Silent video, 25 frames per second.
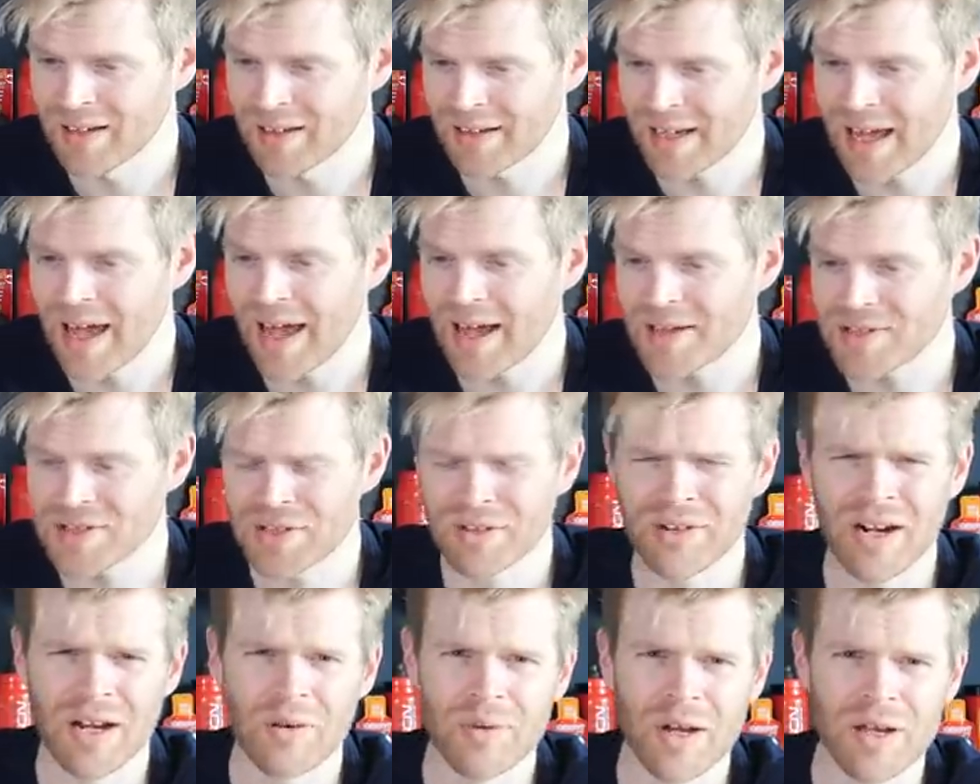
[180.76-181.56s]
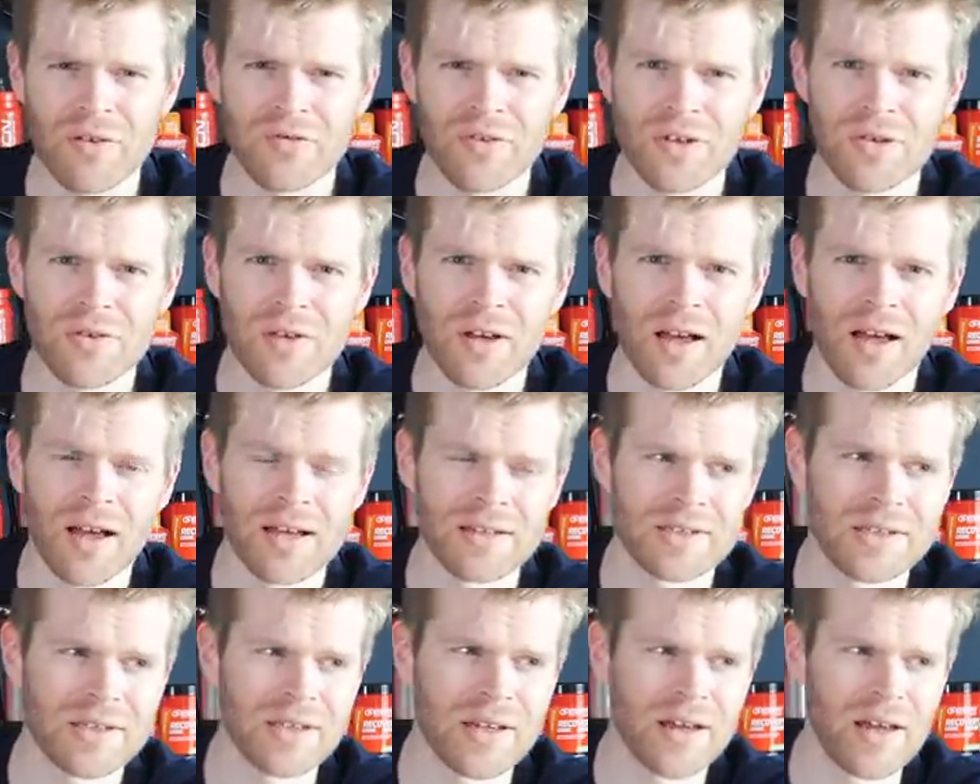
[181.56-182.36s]
yeah, it's a great way for you
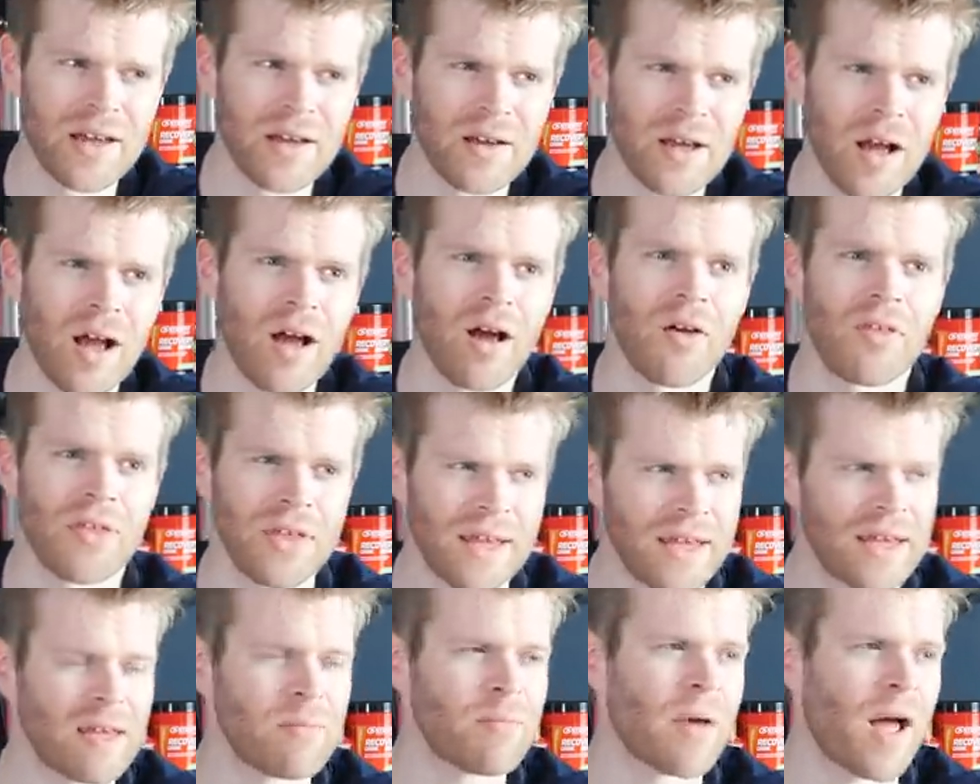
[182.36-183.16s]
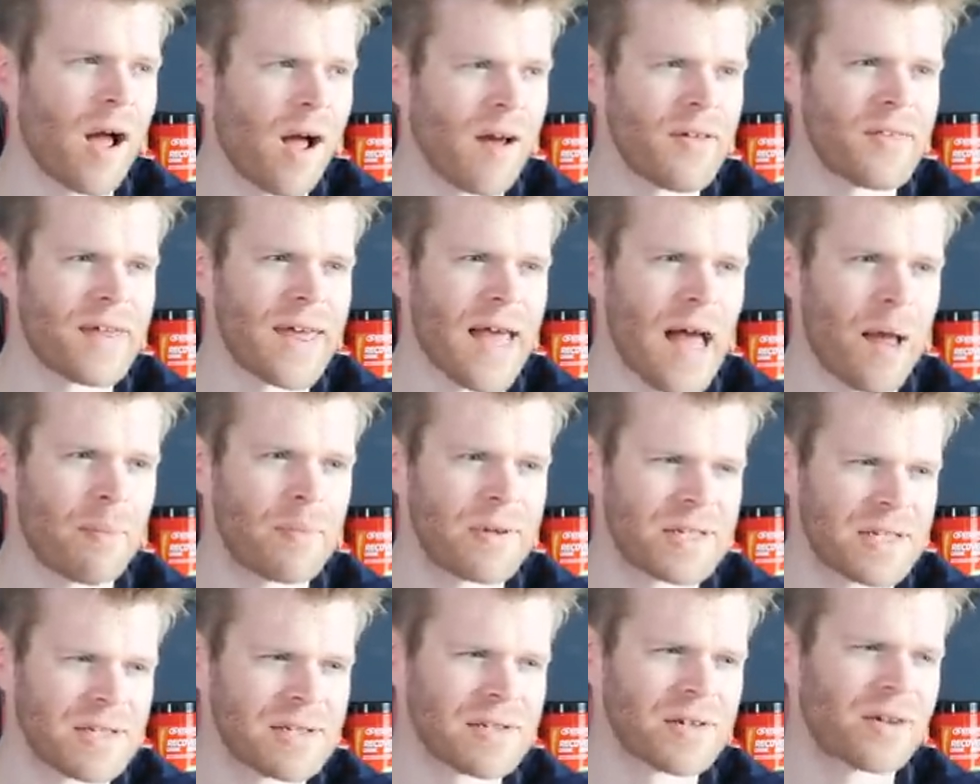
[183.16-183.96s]
guys to, our thinking behind the
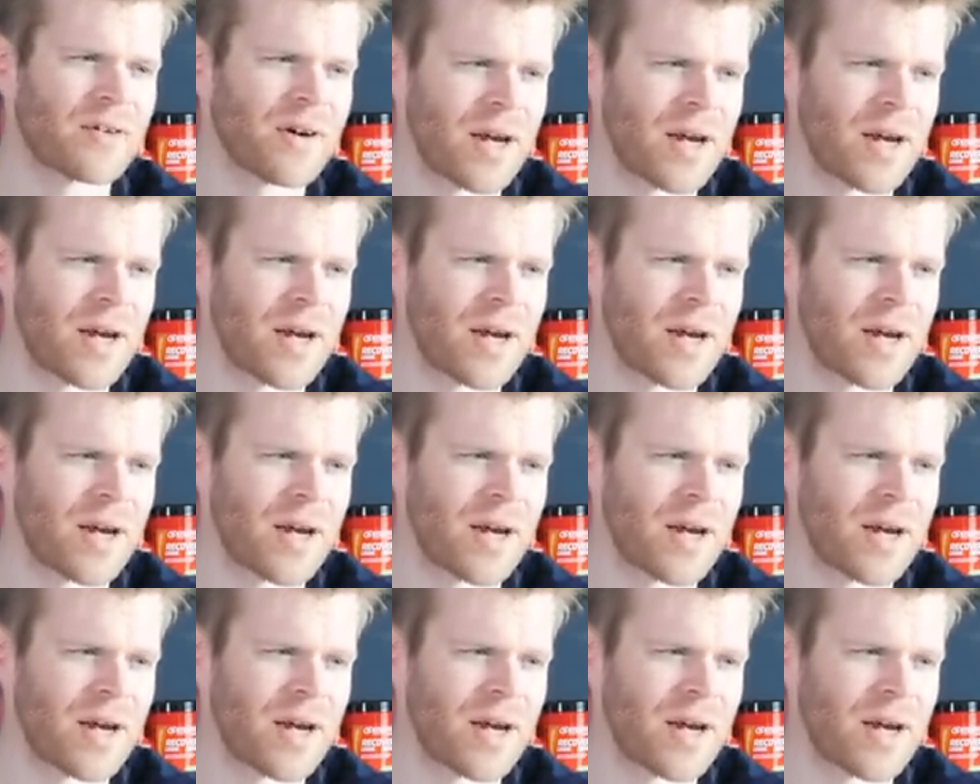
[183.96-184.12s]
app is it's a